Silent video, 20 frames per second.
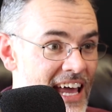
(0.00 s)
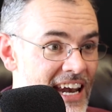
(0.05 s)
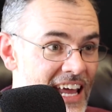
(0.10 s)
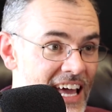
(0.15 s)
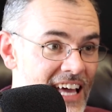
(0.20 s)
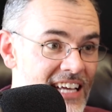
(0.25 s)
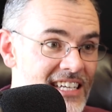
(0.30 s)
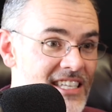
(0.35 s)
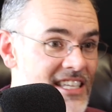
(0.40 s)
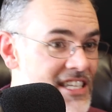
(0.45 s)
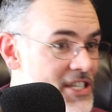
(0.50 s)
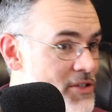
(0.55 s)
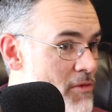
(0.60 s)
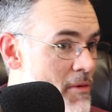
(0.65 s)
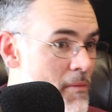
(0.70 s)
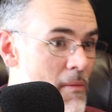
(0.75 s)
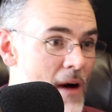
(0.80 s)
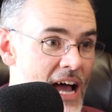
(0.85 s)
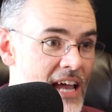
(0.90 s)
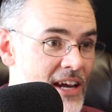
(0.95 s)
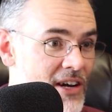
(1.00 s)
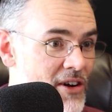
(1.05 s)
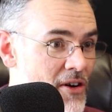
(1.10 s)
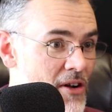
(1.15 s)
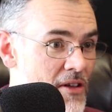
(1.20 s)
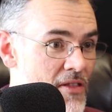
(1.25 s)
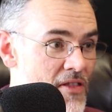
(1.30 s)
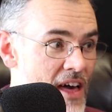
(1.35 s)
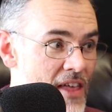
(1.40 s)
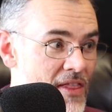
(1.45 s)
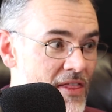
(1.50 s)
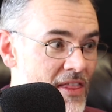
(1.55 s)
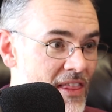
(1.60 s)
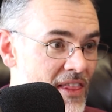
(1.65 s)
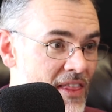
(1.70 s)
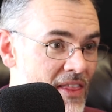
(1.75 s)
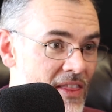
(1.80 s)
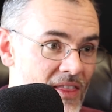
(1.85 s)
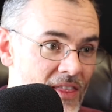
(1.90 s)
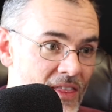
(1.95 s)
And it's this reminder that
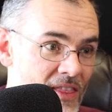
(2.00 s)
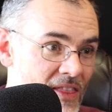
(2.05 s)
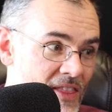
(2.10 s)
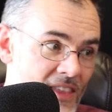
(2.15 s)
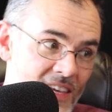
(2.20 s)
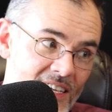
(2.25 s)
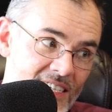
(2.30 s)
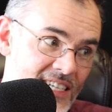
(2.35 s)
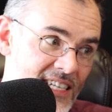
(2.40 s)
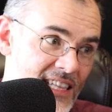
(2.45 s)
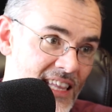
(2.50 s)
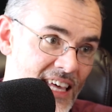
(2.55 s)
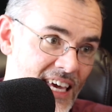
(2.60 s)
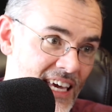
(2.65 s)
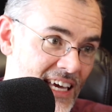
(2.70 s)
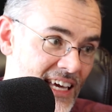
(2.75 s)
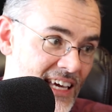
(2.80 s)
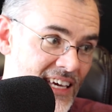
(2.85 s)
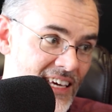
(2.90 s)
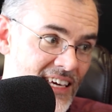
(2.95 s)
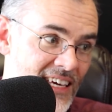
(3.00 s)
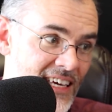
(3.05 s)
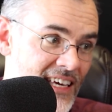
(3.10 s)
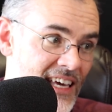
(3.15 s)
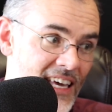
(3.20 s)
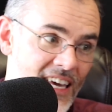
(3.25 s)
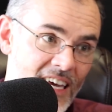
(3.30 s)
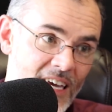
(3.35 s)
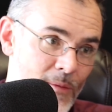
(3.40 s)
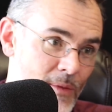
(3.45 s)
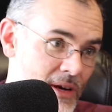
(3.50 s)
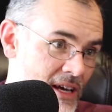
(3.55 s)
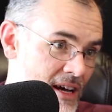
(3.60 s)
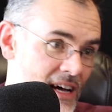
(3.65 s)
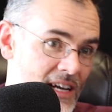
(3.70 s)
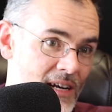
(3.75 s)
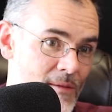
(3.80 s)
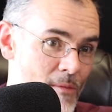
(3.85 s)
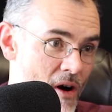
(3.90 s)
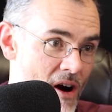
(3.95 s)
this thing, it could be
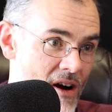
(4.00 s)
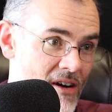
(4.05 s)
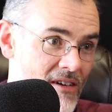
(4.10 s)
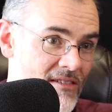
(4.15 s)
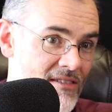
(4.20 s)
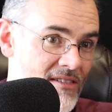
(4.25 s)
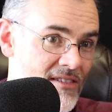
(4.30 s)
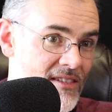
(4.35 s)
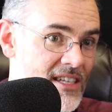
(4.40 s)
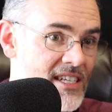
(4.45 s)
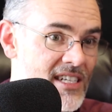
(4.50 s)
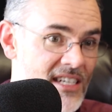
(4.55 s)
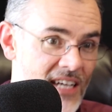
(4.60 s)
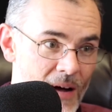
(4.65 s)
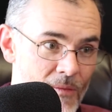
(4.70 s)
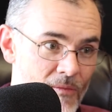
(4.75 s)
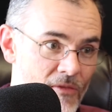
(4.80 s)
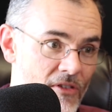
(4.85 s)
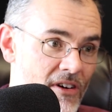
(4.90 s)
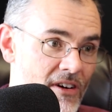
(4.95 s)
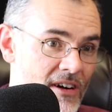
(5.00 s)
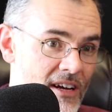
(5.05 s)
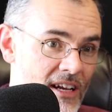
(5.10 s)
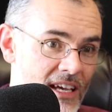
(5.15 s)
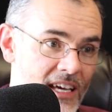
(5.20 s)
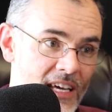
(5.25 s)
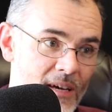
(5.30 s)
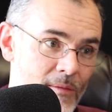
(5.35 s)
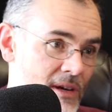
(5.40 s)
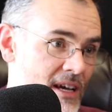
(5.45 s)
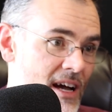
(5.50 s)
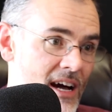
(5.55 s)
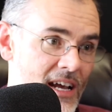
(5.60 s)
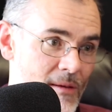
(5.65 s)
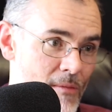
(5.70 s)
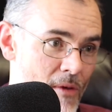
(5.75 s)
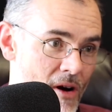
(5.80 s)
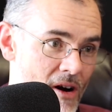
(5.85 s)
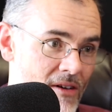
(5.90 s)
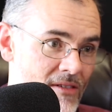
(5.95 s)
gone tomorrow. This comfort, it could be gone
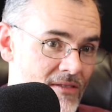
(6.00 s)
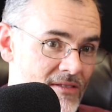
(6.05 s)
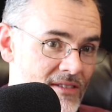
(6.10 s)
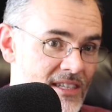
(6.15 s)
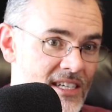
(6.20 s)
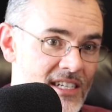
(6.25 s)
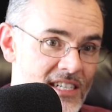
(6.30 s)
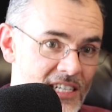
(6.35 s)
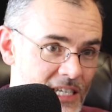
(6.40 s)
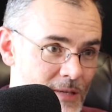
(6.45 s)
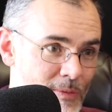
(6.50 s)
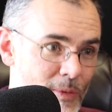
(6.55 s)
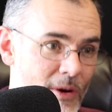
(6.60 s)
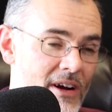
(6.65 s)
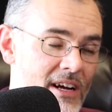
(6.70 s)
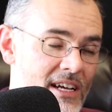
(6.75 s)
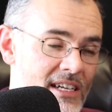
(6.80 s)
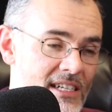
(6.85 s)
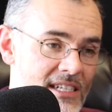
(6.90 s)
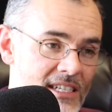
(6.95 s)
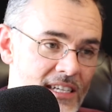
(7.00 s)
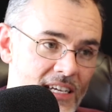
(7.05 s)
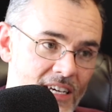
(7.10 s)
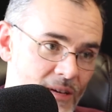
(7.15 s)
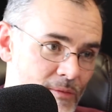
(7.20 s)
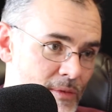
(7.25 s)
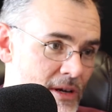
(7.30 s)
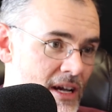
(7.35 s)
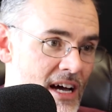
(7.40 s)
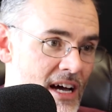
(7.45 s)
tomorrow. This experience, it could be